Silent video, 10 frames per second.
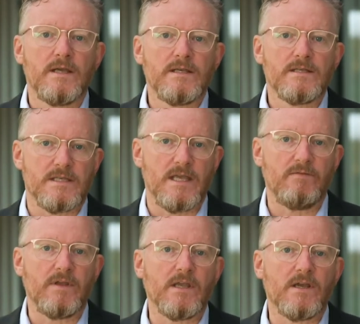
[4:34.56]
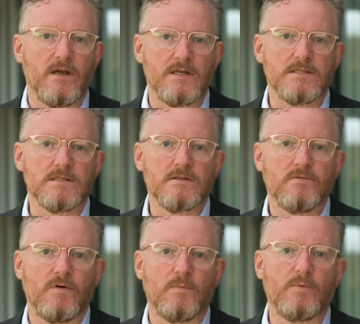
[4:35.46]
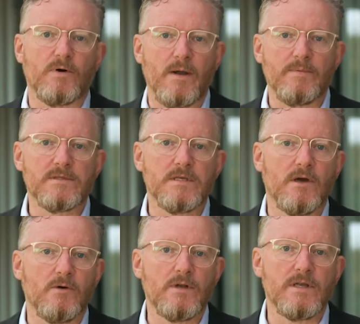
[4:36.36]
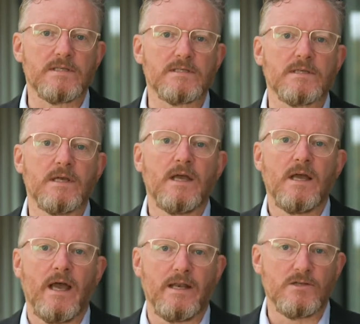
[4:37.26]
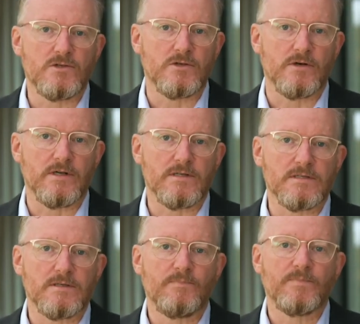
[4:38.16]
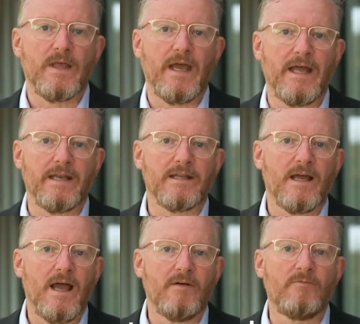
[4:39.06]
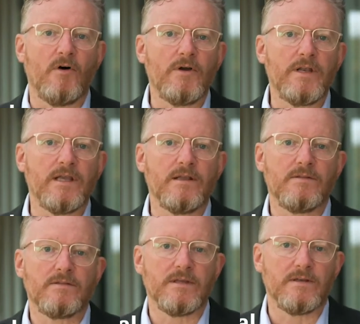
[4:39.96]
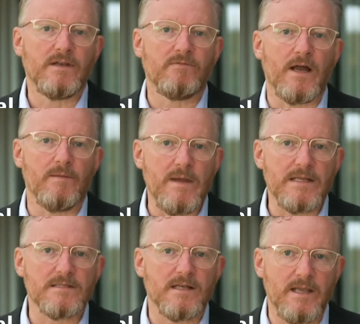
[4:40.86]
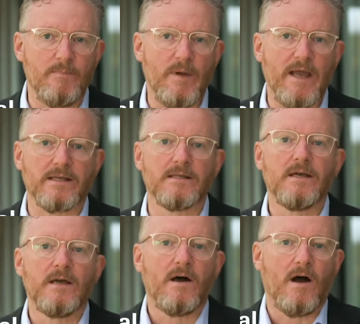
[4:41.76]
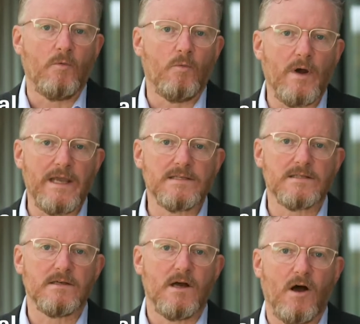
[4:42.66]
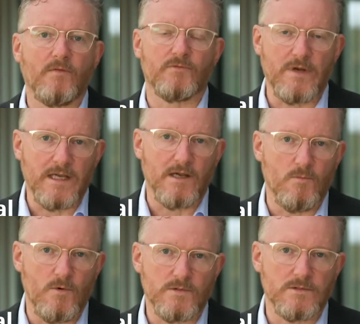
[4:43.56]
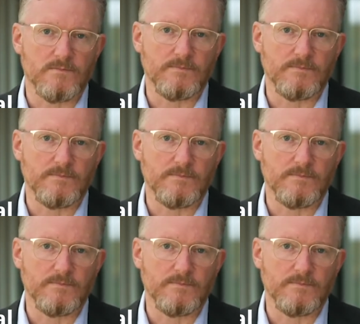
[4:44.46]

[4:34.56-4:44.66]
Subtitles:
saving costs for property owners and insurers, and avoiding the environmental impact of waste of drinking water.